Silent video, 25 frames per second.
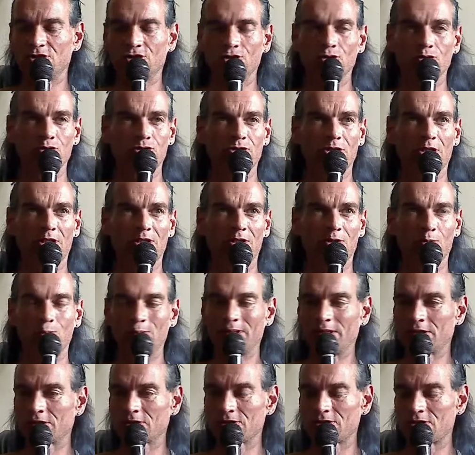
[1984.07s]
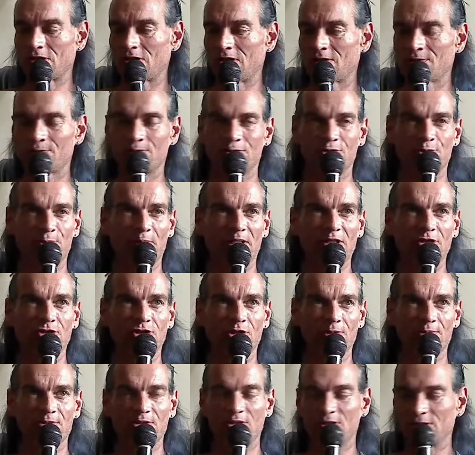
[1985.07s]
shoes, cut our wieners off, the
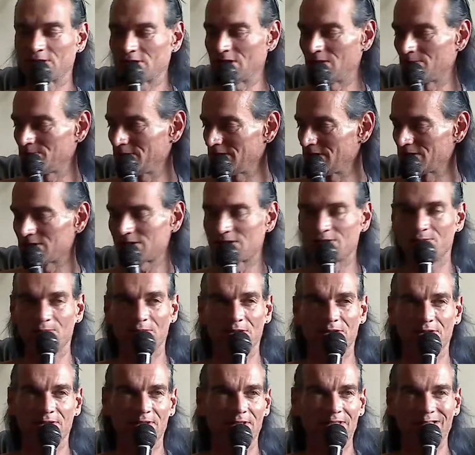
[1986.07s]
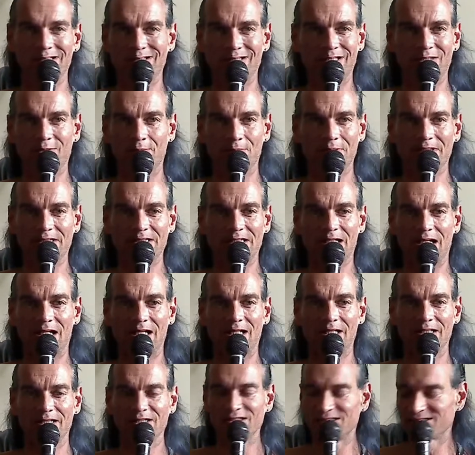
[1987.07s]
spaceship's gonna come get us in the middle of the night, and everybody
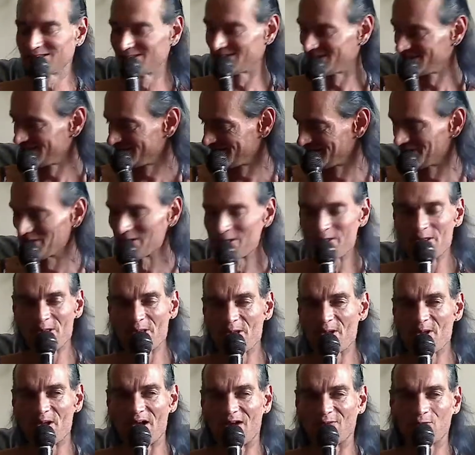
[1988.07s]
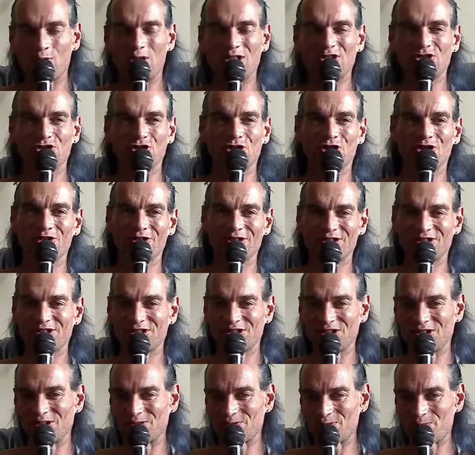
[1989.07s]
died. I've watched all this
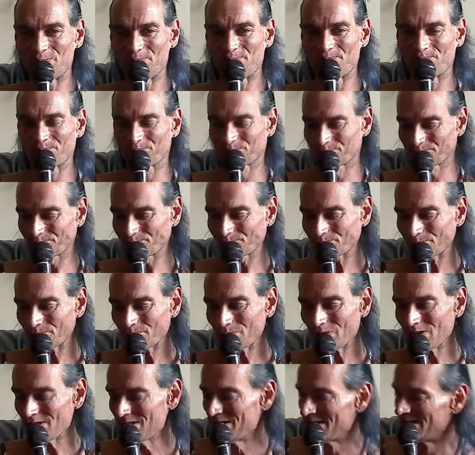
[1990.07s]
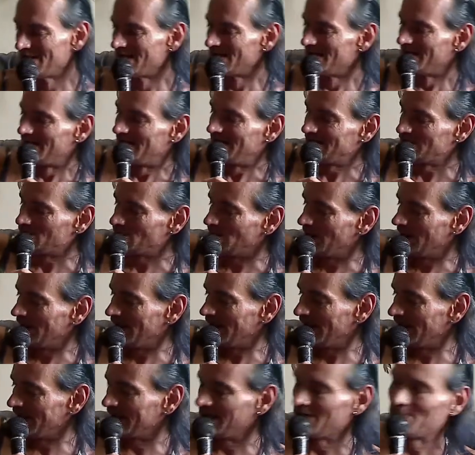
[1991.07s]
stuff. That's
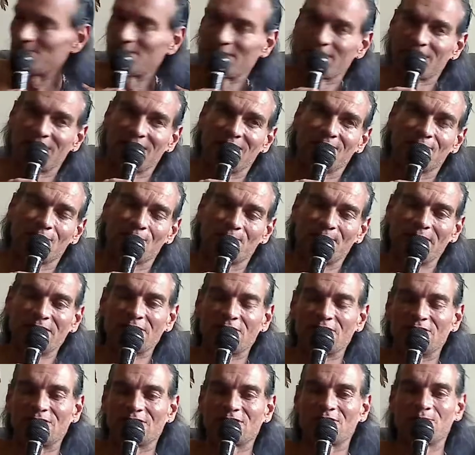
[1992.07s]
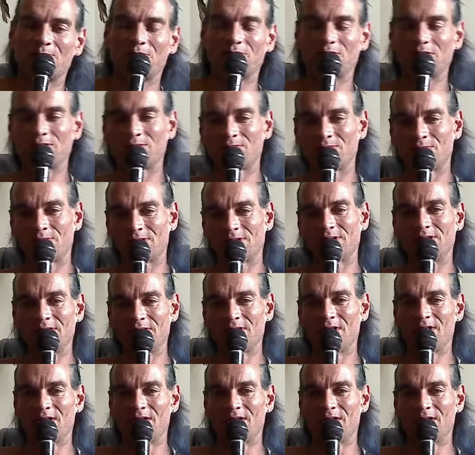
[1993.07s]
why I got my confirmation this morning when